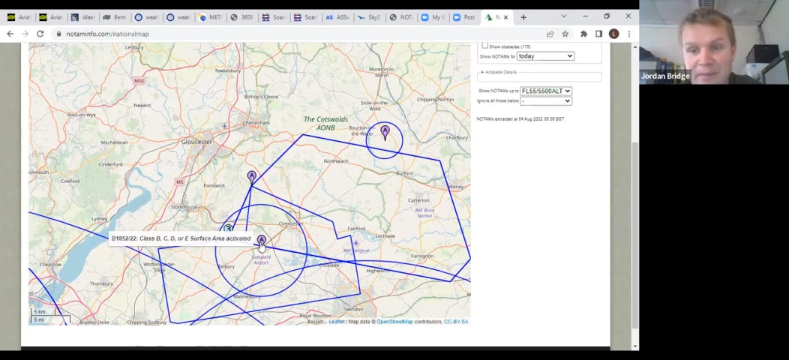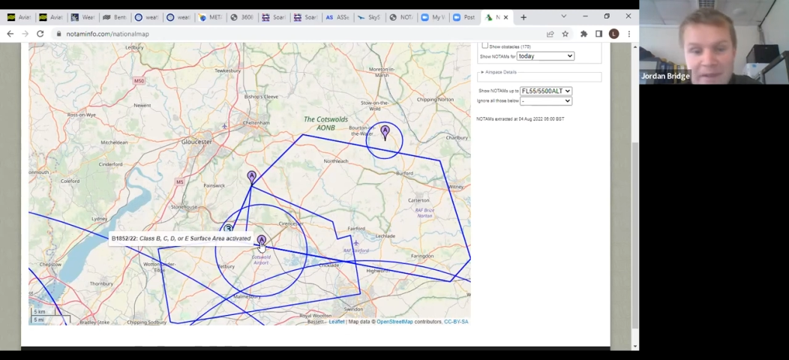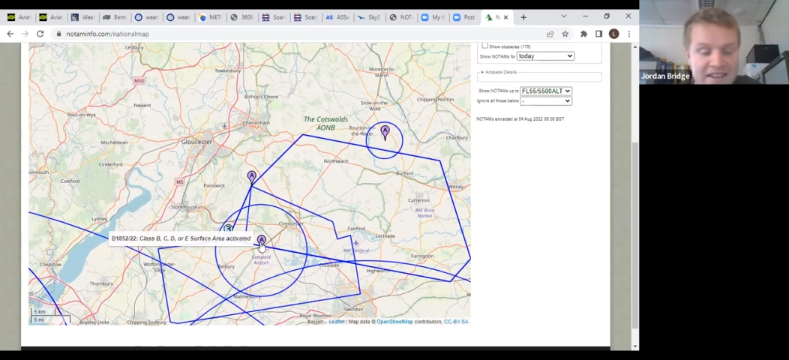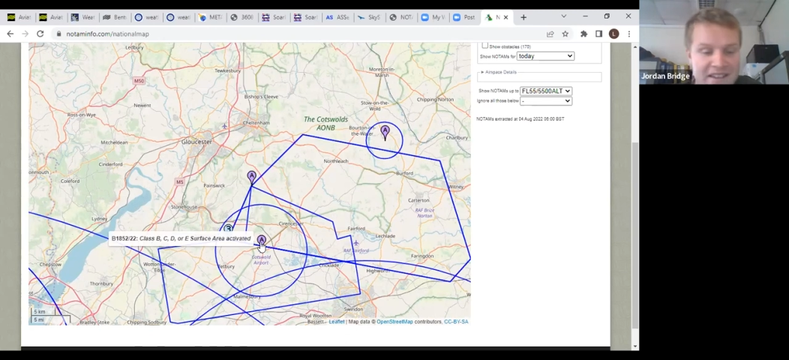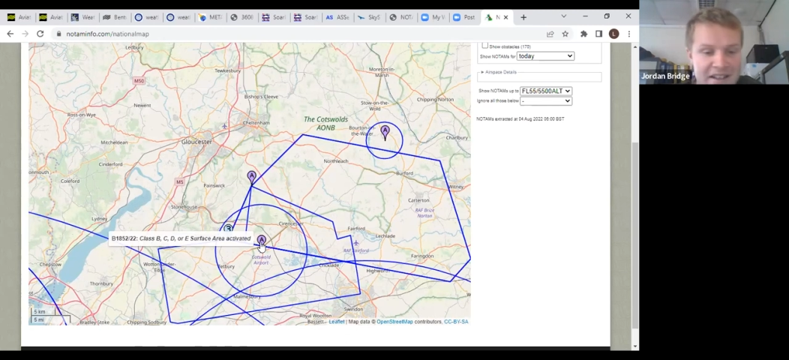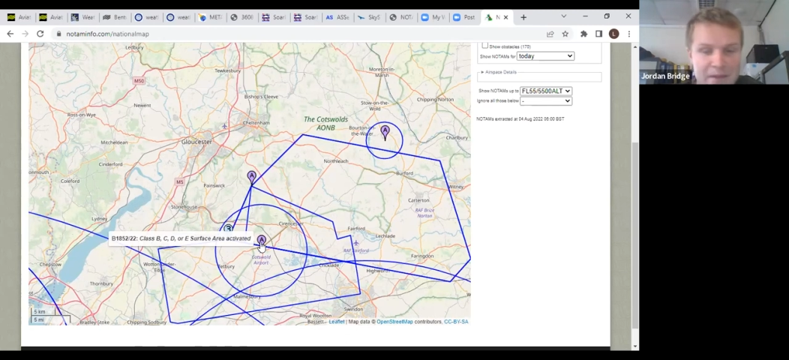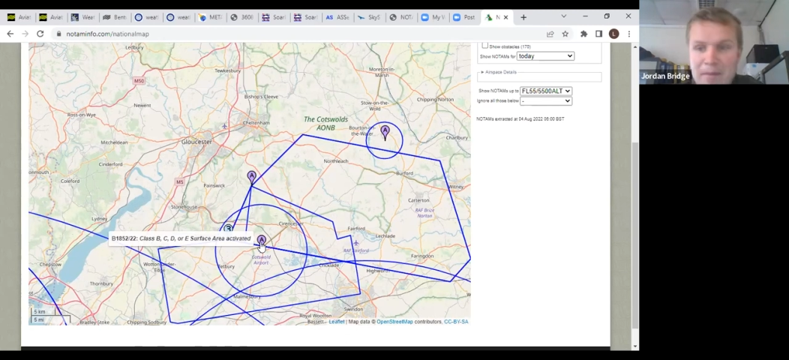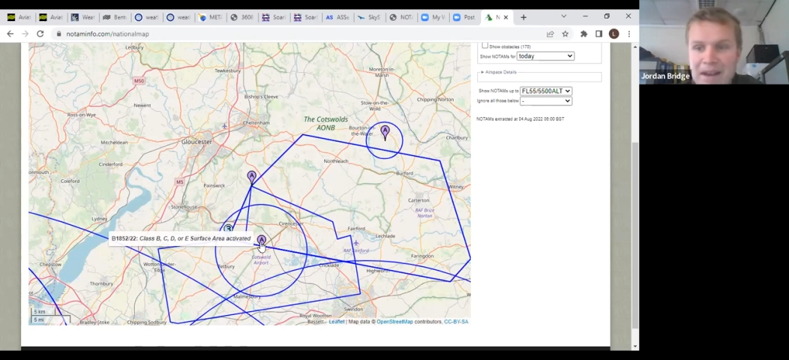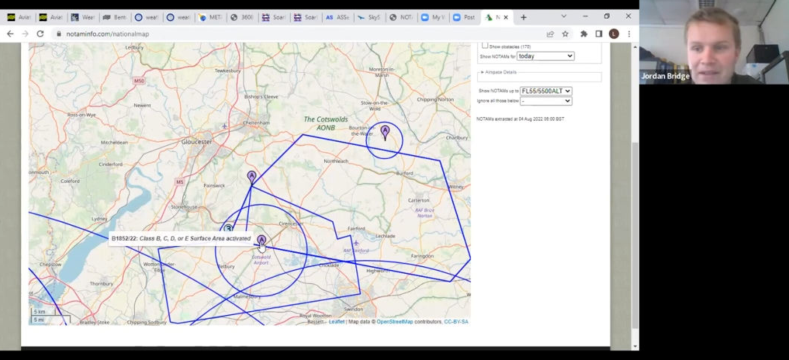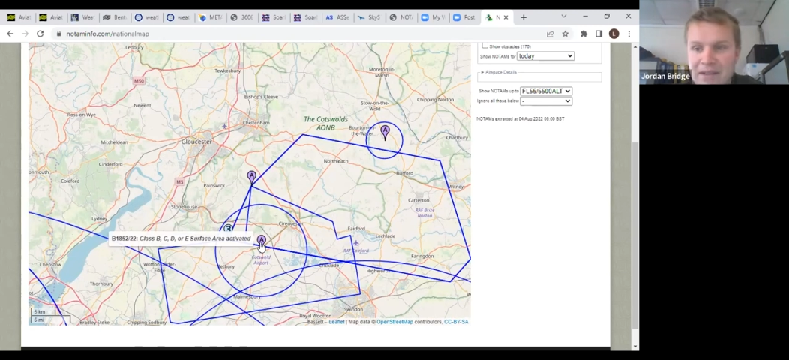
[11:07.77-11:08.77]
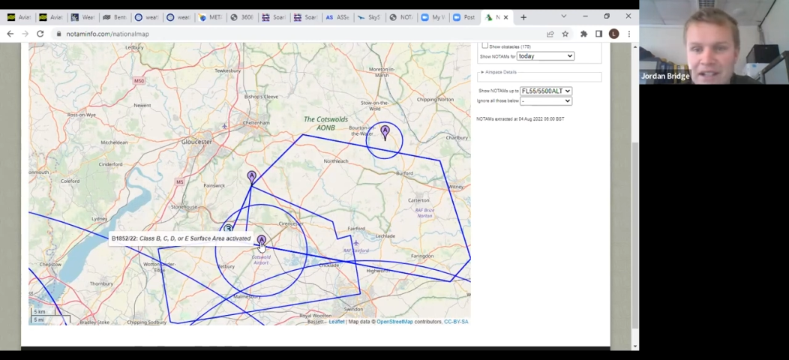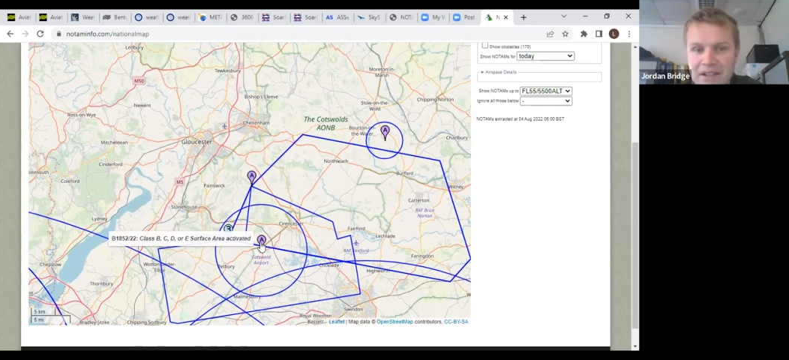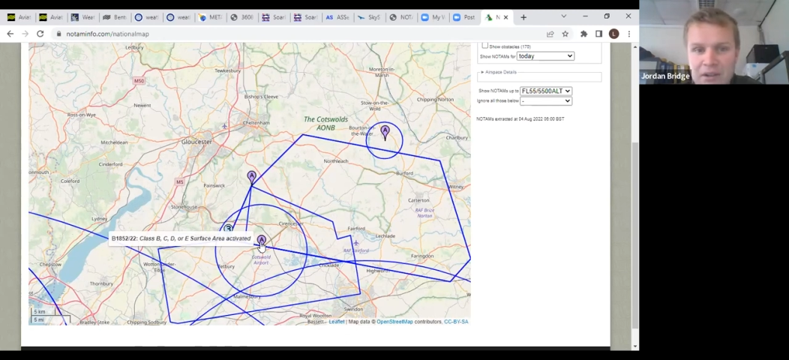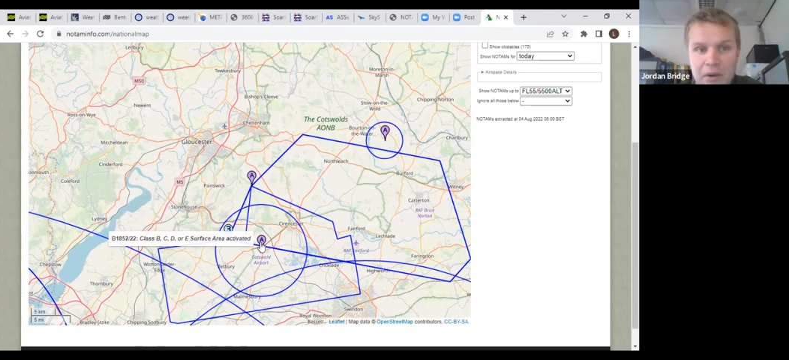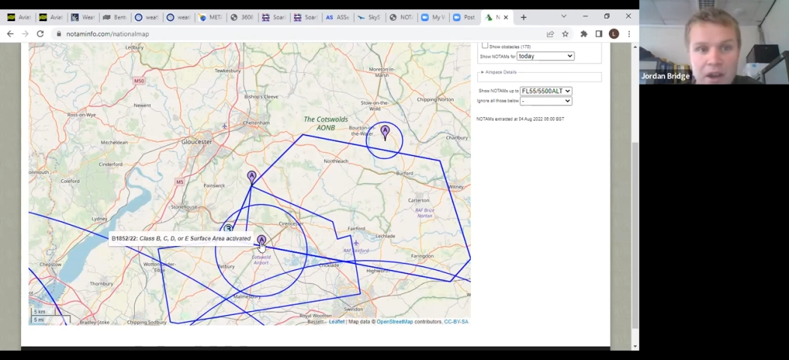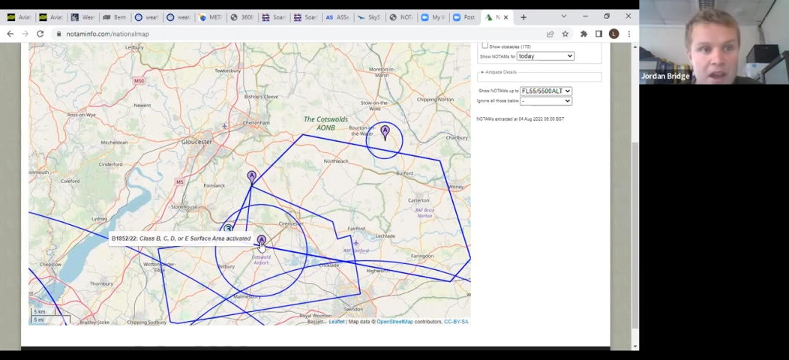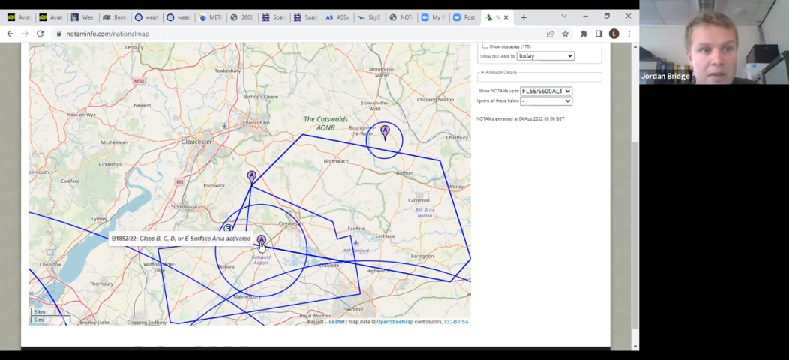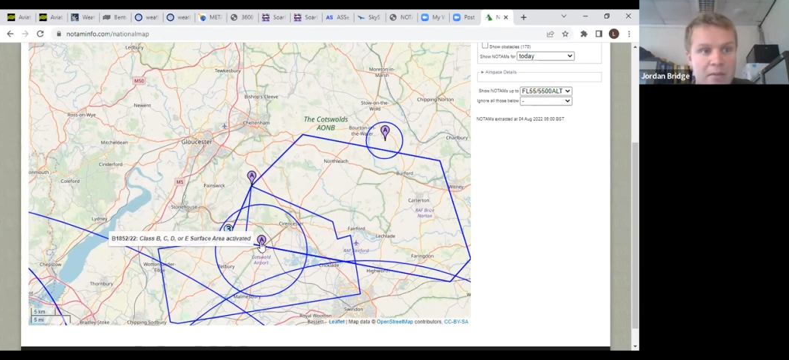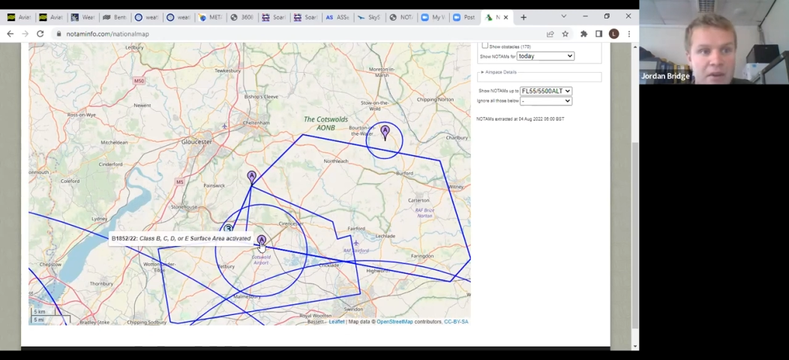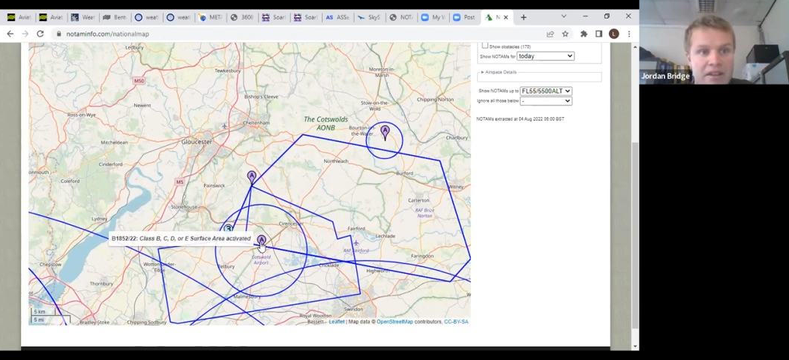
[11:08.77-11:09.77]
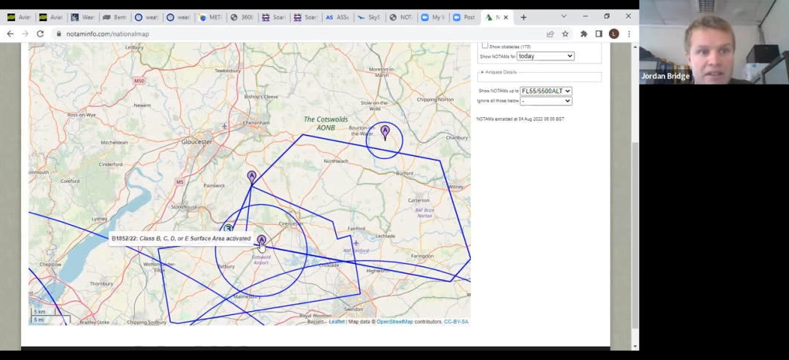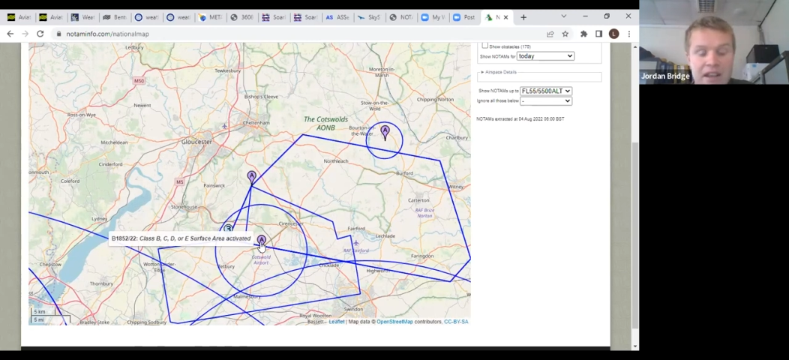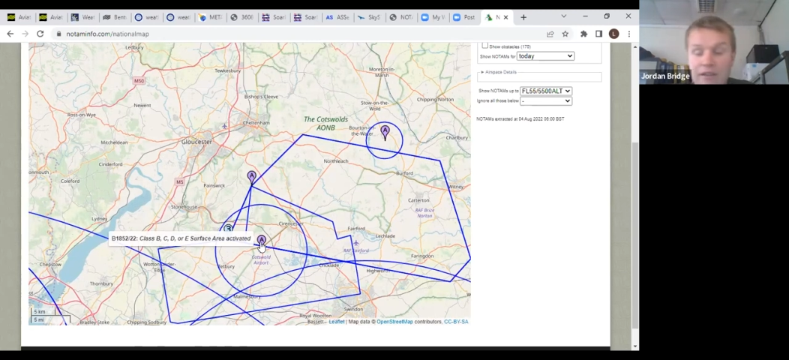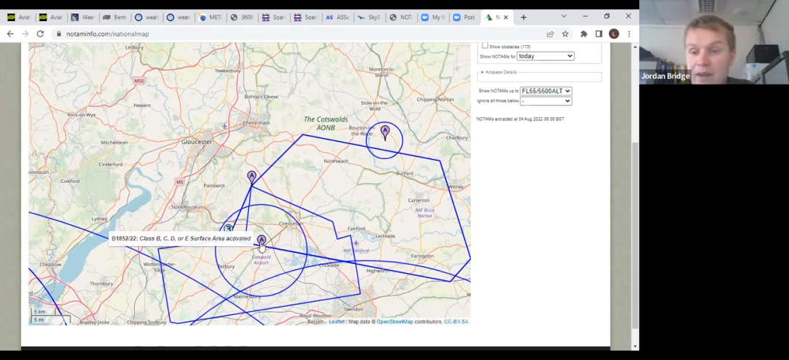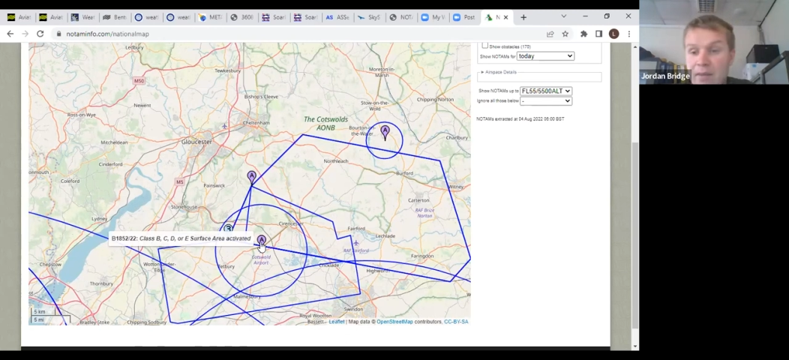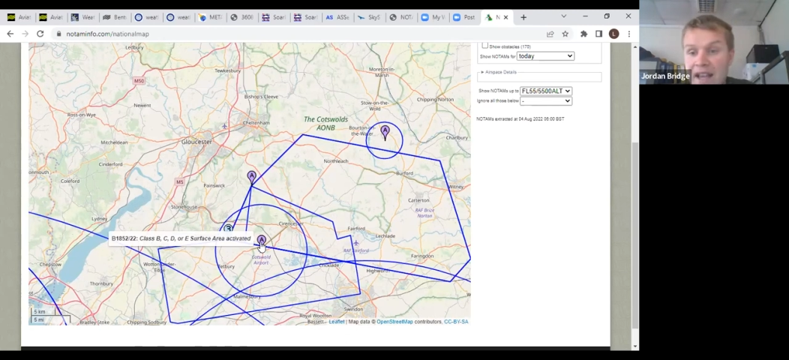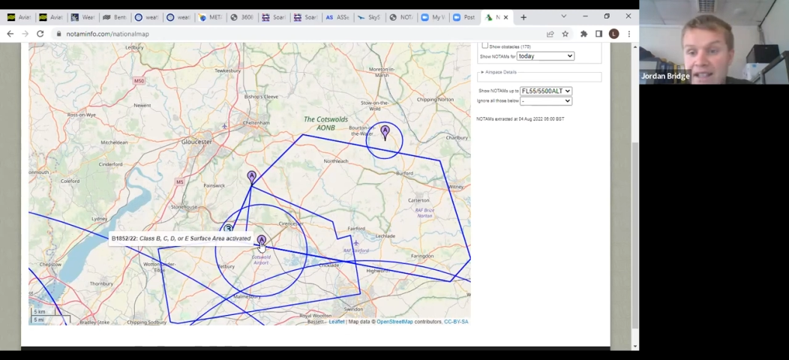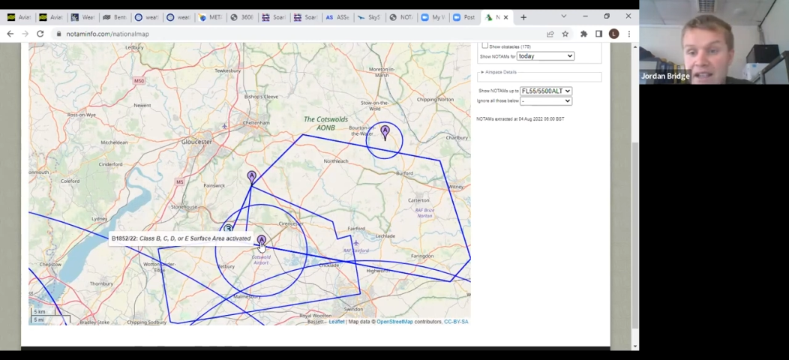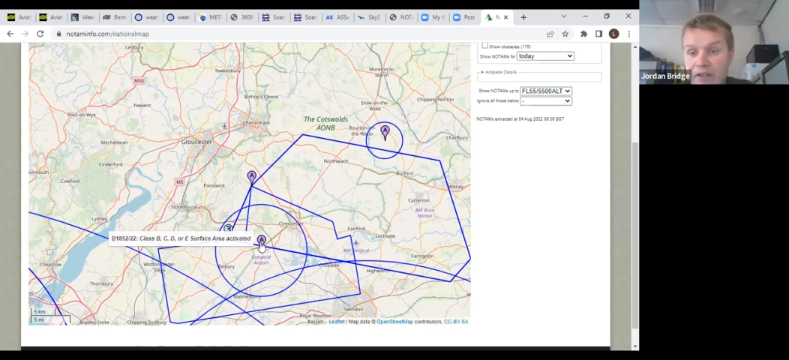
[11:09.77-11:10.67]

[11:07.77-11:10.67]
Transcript: because there's going to be a massive detour. But if anybody has any